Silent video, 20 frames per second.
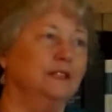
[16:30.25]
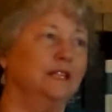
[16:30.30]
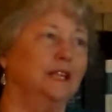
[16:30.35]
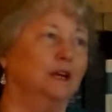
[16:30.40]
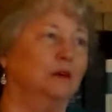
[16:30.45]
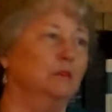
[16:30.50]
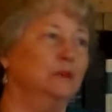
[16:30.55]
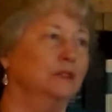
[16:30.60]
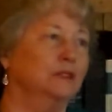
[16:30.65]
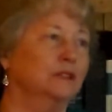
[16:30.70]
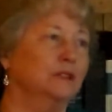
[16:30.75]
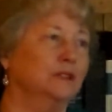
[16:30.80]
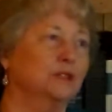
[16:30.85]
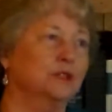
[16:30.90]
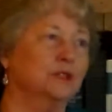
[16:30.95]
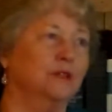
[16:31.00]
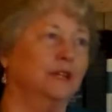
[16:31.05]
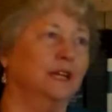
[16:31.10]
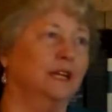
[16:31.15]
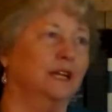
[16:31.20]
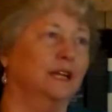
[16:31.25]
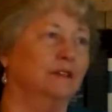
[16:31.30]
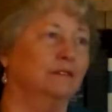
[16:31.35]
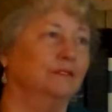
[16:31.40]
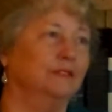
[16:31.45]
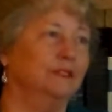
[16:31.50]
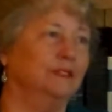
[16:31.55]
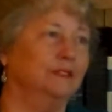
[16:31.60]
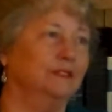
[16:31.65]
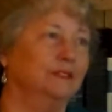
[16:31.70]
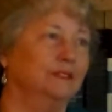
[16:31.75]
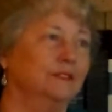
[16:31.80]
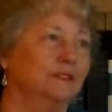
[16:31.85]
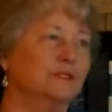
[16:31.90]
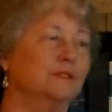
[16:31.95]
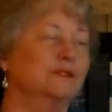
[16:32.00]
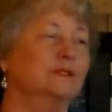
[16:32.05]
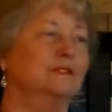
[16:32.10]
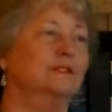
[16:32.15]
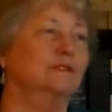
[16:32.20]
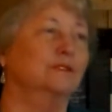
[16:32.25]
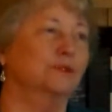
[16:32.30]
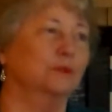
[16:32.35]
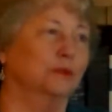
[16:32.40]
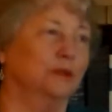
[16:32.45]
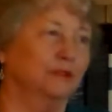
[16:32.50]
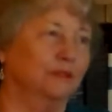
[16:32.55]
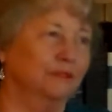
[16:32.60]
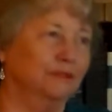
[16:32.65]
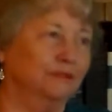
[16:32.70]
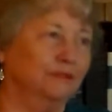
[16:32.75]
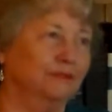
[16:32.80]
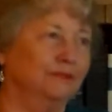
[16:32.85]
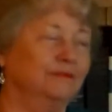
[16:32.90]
endowment that it should have and is sort of